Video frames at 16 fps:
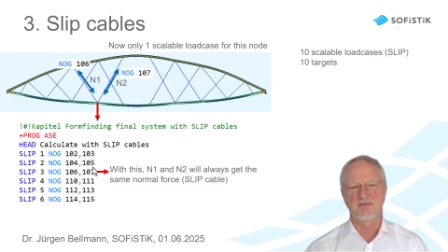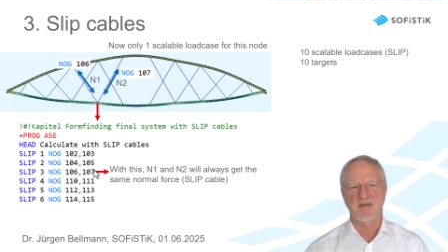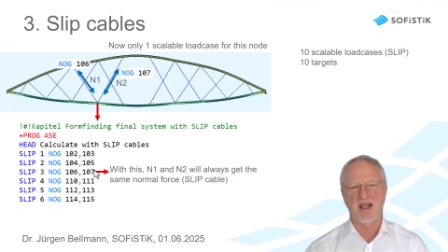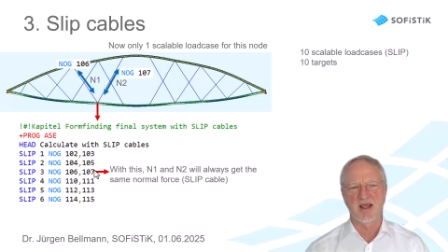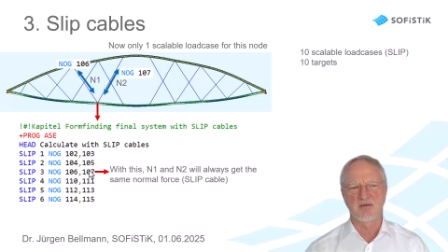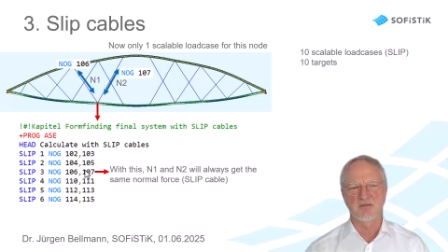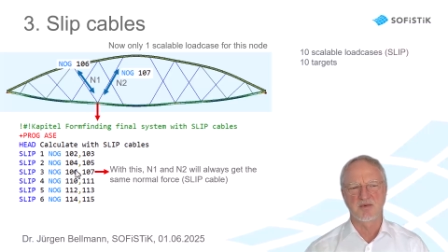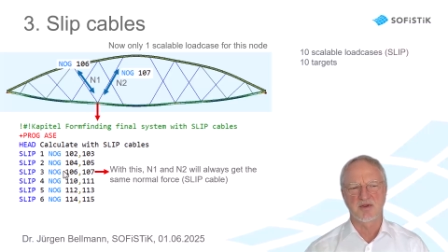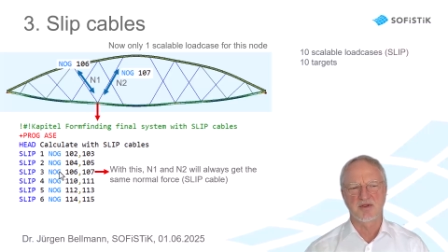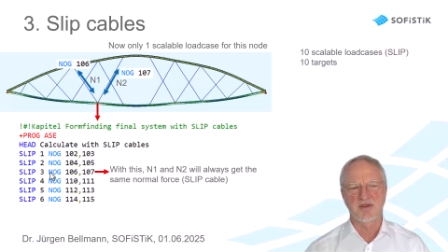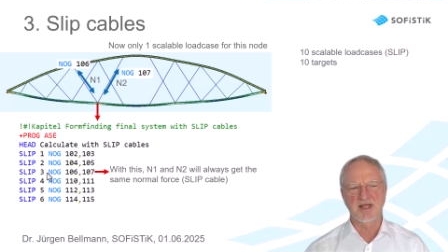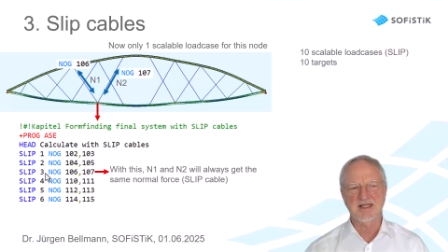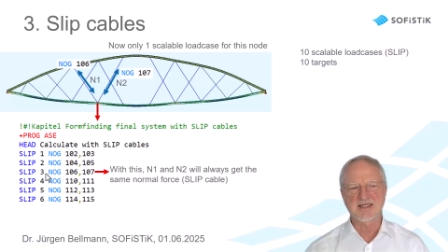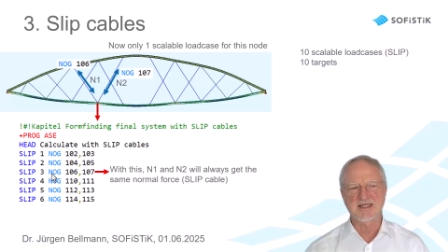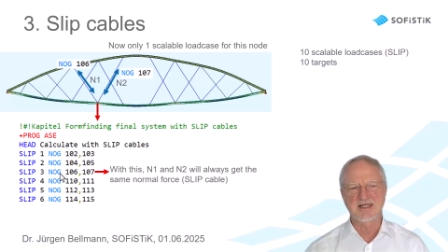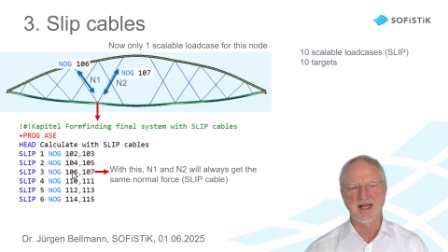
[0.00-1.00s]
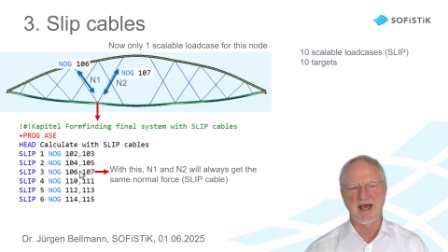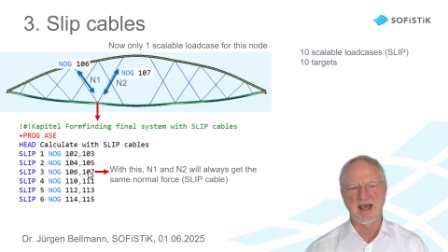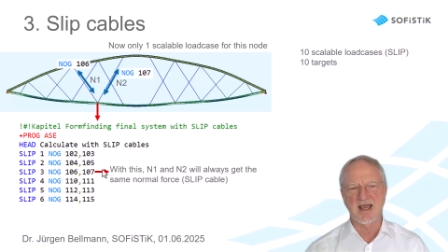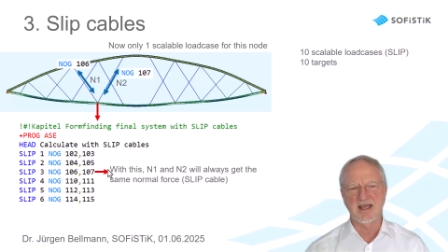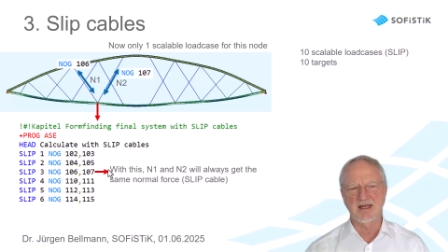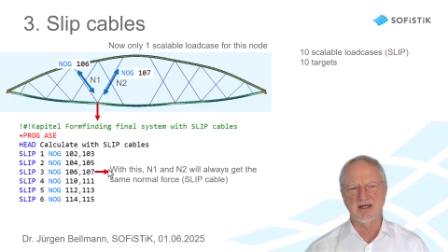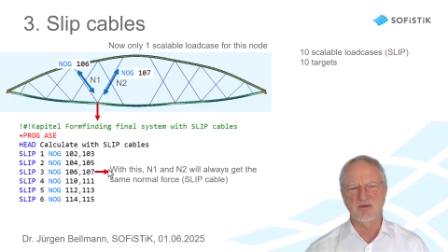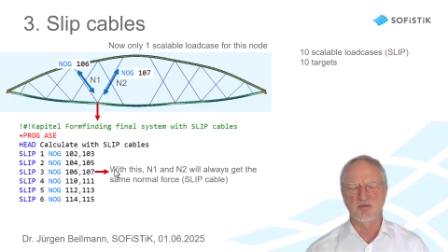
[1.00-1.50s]
And with this
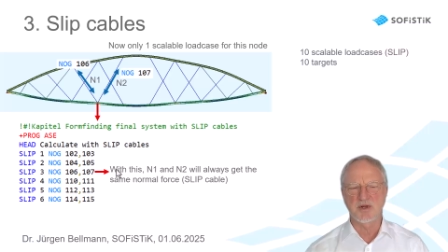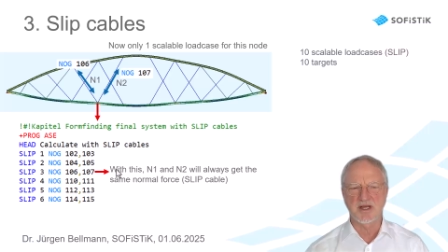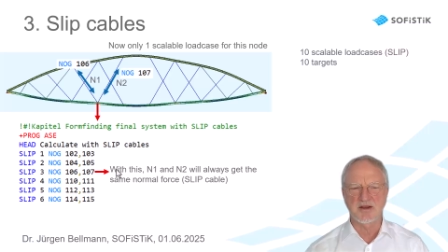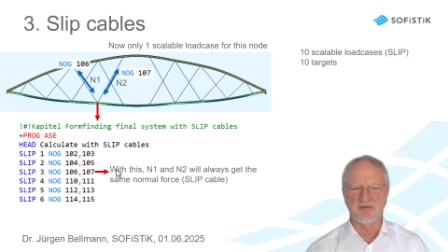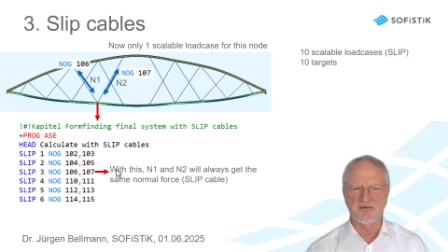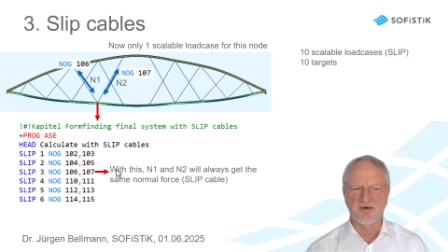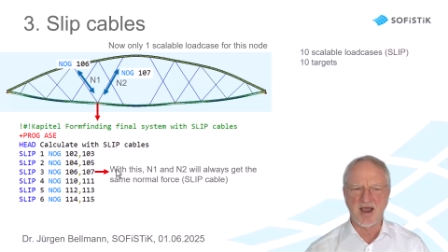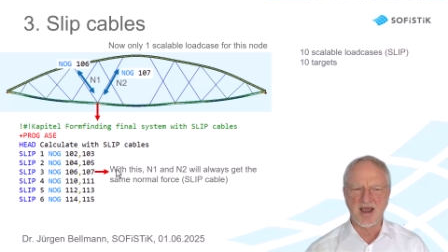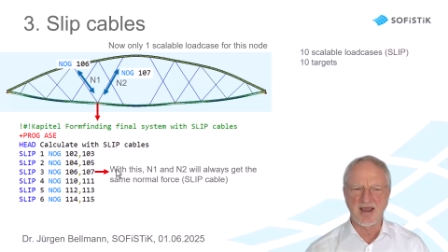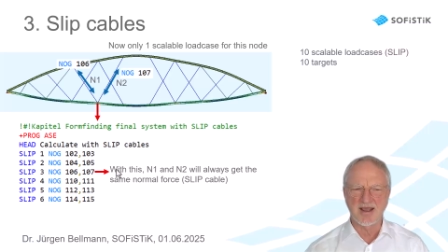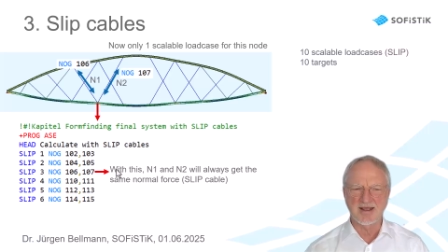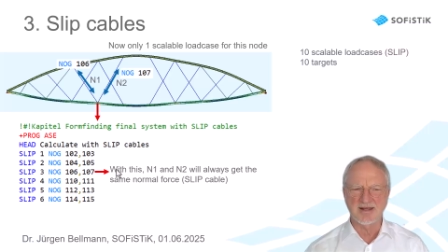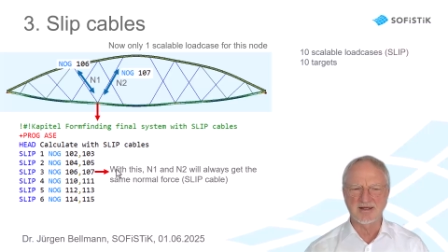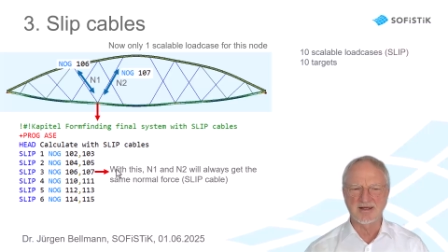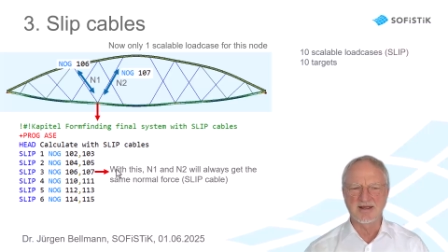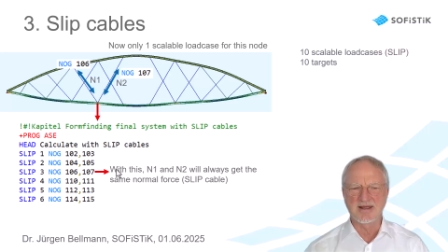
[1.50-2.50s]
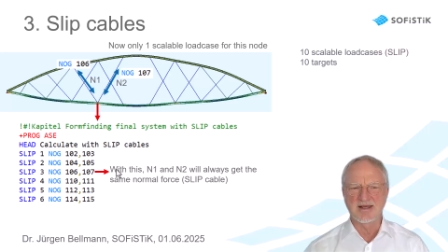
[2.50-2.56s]
line, we define